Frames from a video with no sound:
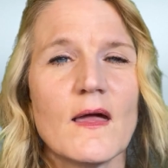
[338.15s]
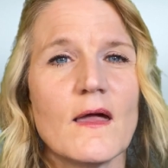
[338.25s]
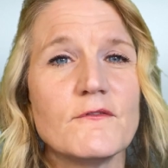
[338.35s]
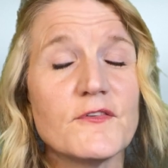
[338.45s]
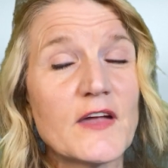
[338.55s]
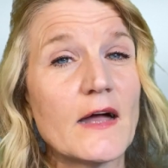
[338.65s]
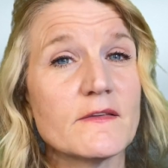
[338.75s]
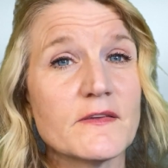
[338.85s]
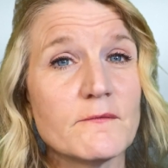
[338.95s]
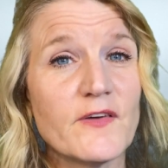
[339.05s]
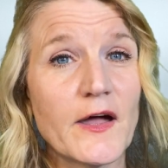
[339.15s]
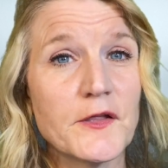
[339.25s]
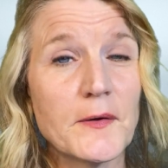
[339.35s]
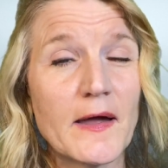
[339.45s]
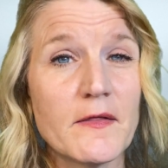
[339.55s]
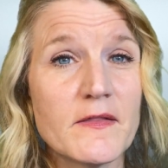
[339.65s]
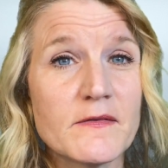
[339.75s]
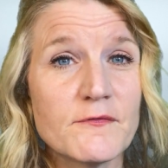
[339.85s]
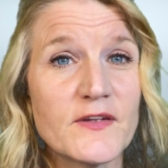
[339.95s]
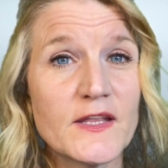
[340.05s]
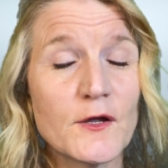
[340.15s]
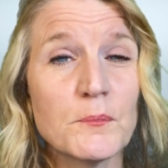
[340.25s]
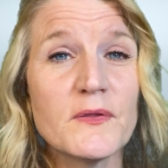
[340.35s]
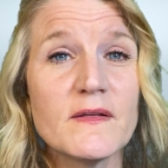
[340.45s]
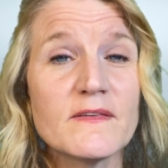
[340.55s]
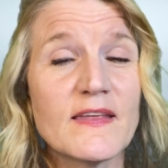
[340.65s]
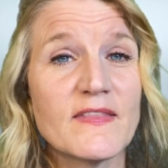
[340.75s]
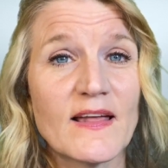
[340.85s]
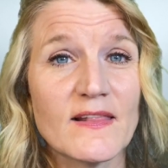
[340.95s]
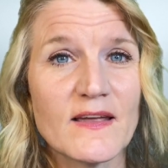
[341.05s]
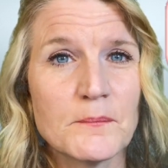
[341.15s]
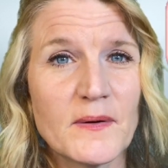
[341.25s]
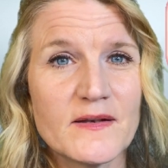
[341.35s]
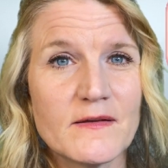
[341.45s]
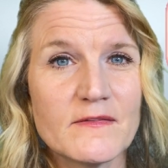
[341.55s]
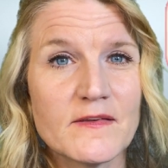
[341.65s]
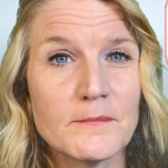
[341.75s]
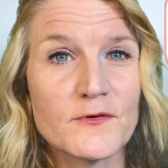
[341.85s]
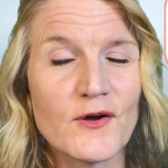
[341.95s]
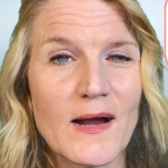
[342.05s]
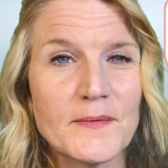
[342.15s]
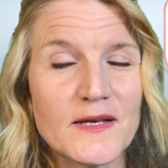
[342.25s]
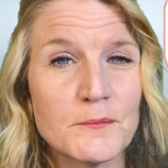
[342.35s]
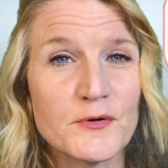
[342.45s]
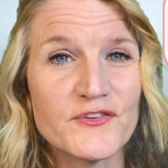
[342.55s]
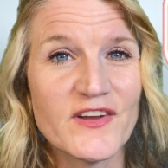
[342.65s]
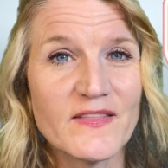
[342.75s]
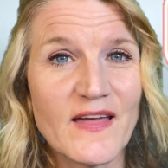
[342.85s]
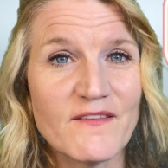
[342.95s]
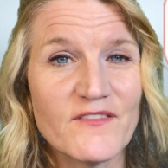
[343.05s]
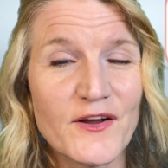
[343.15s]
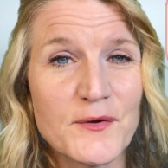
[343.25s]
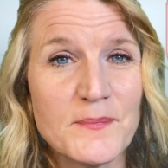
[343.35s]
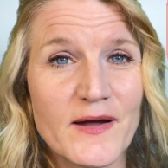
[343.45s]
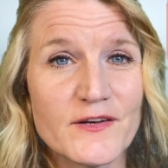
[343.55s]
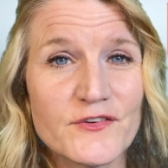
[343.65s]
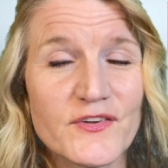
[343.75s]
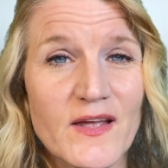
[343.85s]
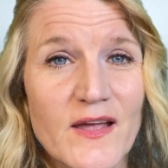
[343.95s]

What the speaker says: If you've gotten some value out of this video, please hit that like button and subscribe. I'd appreciate that very much.